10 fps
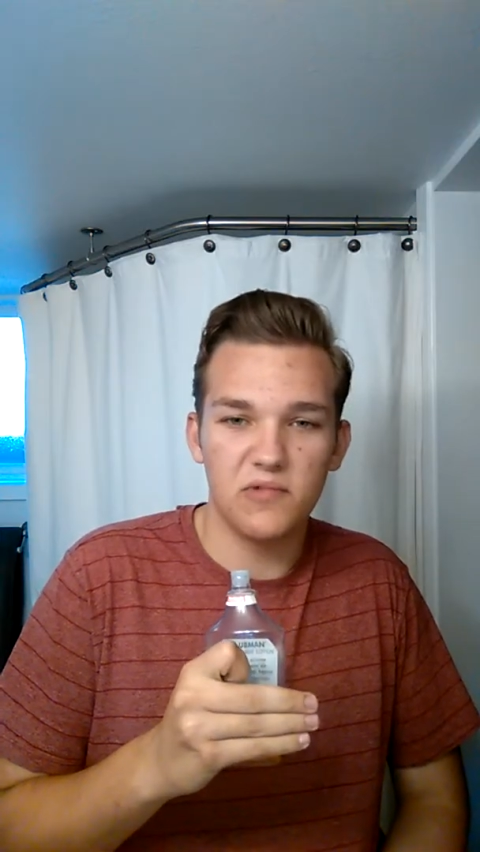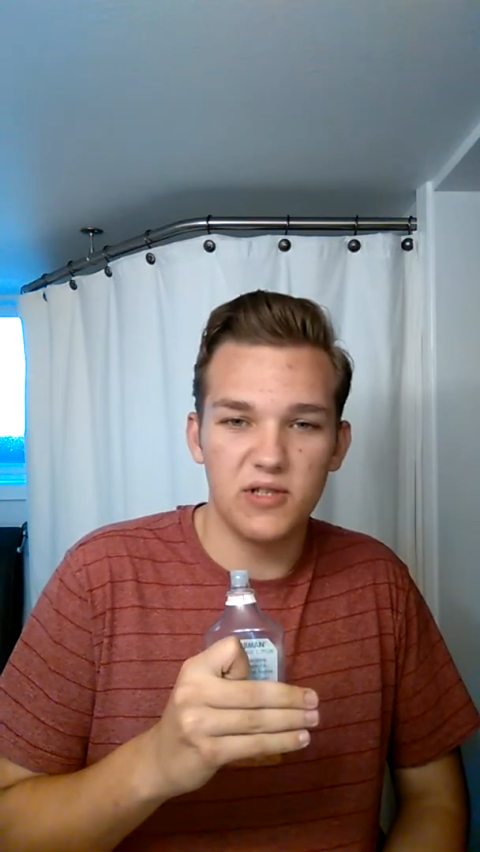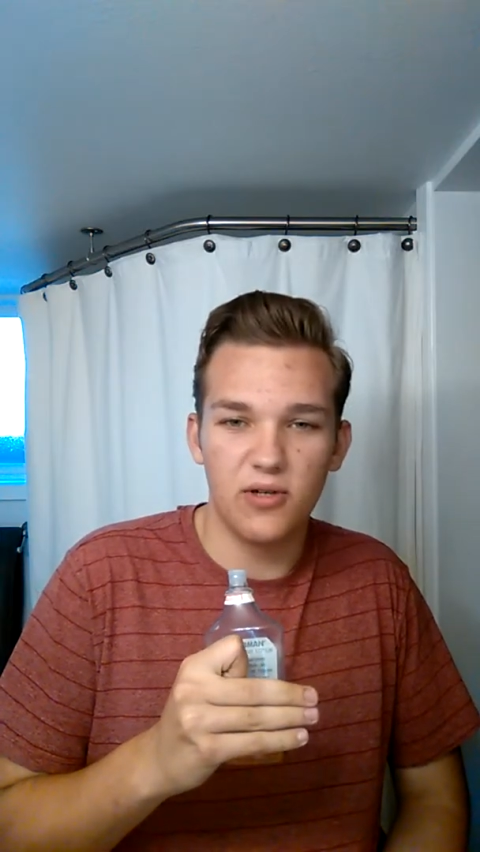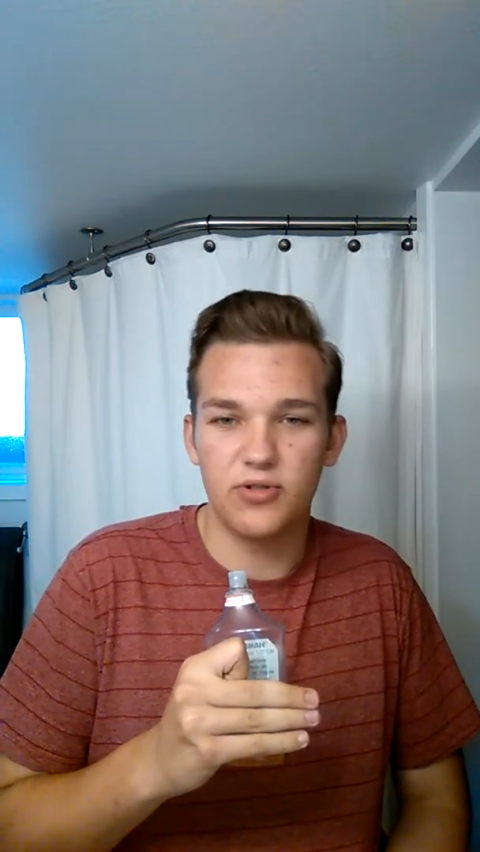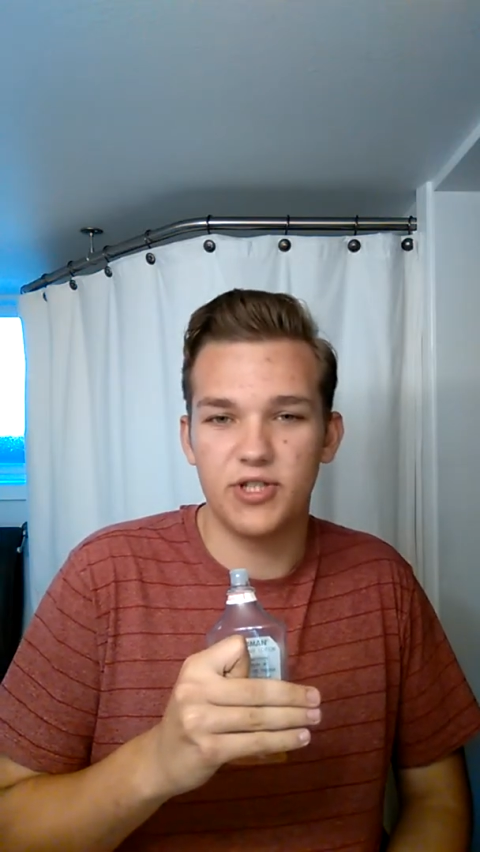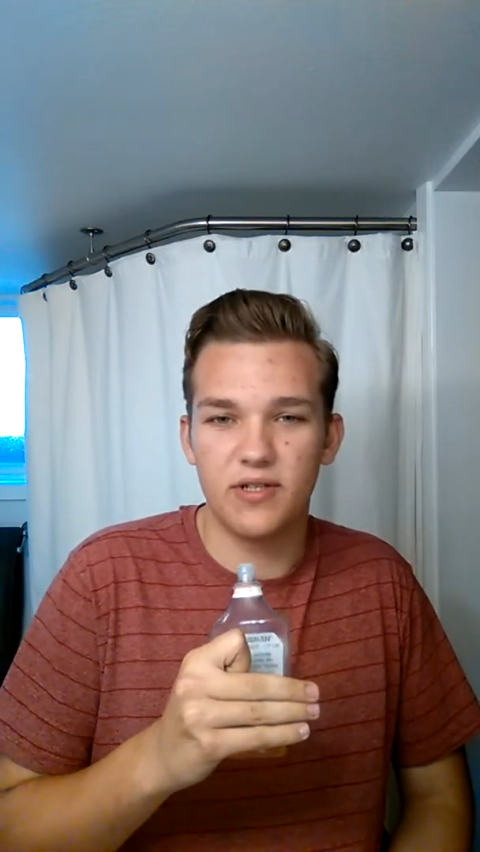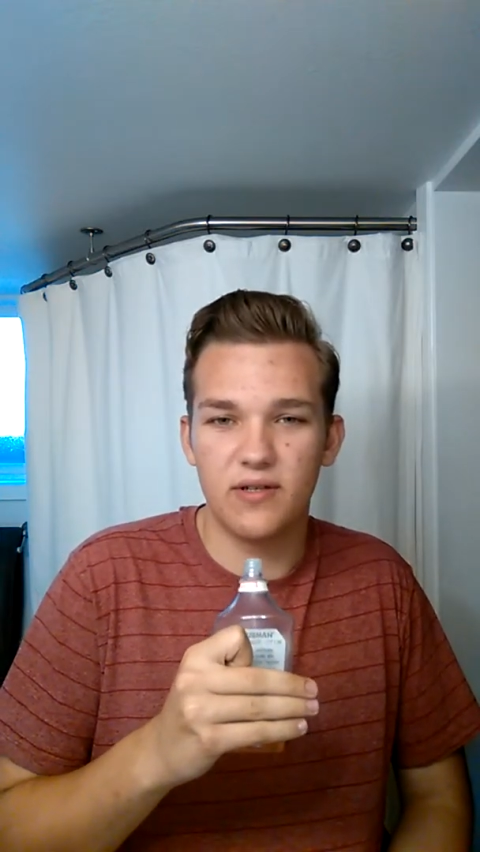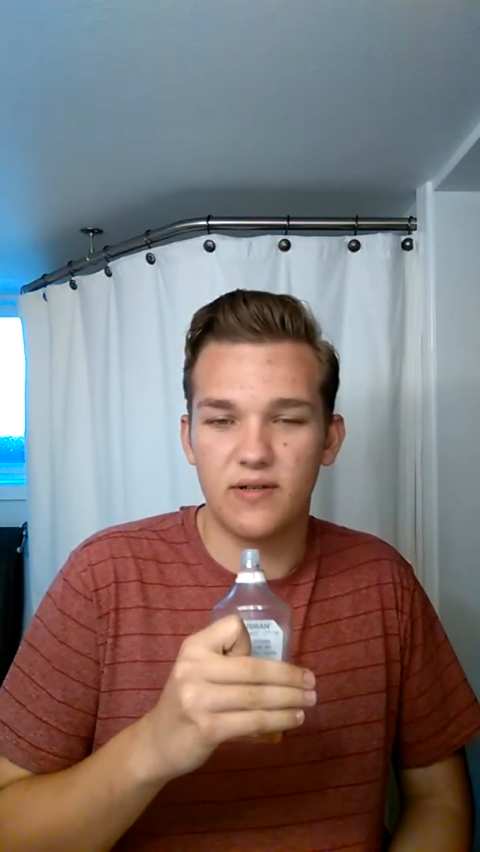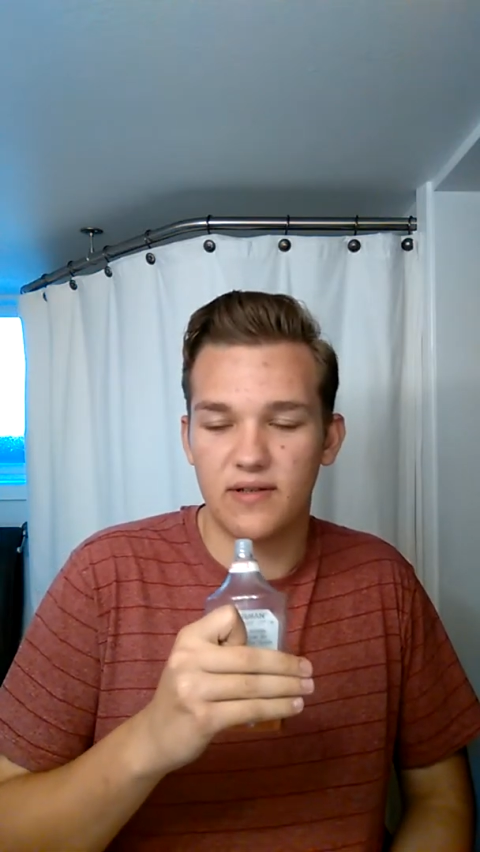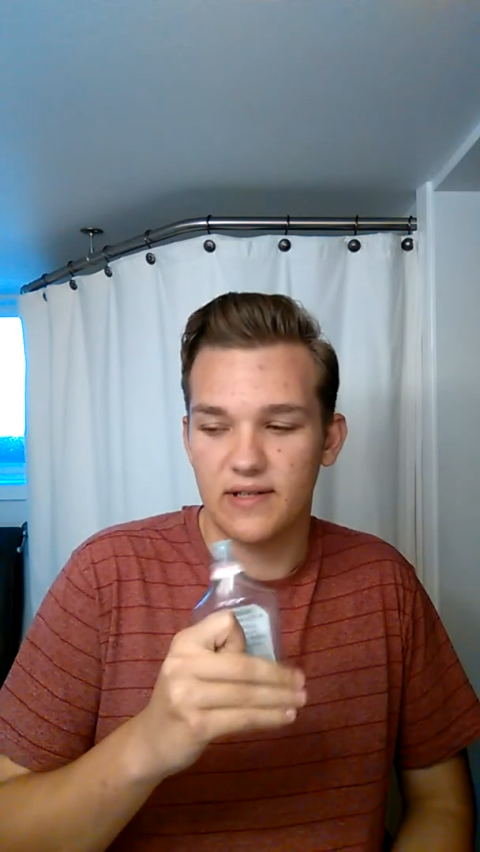
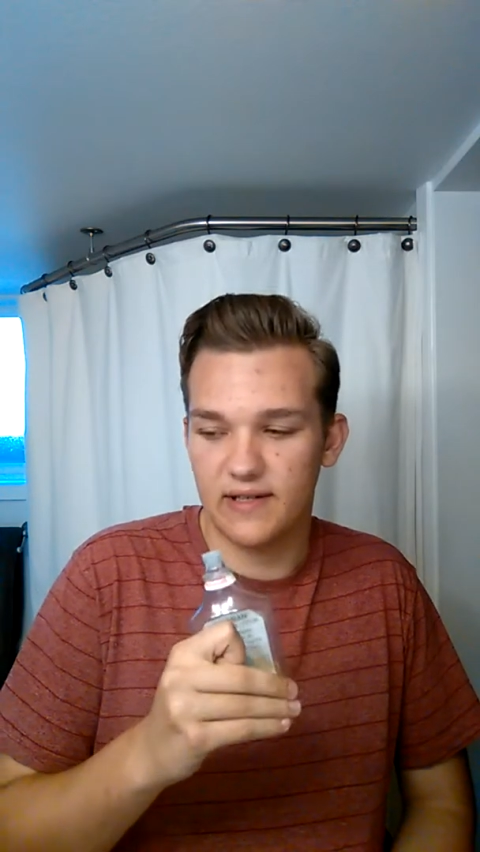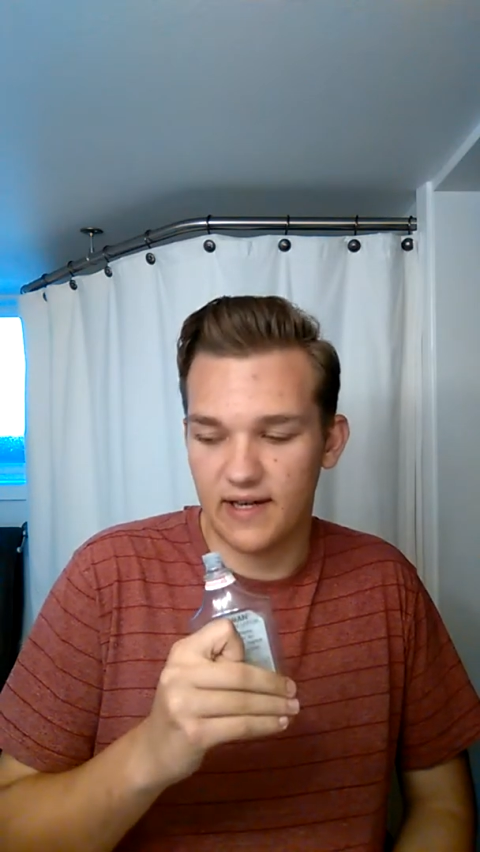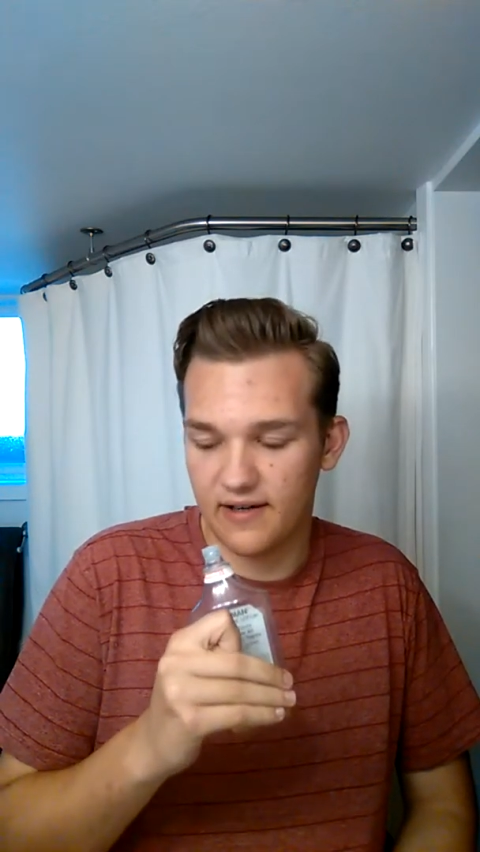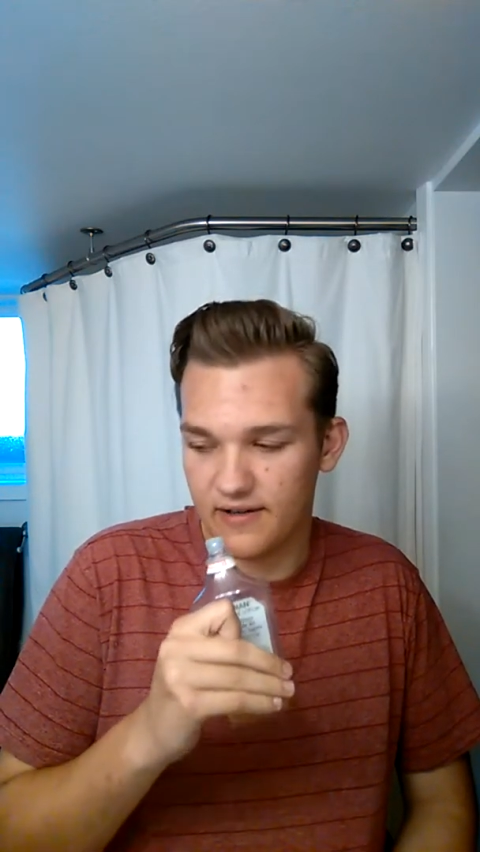lotion kind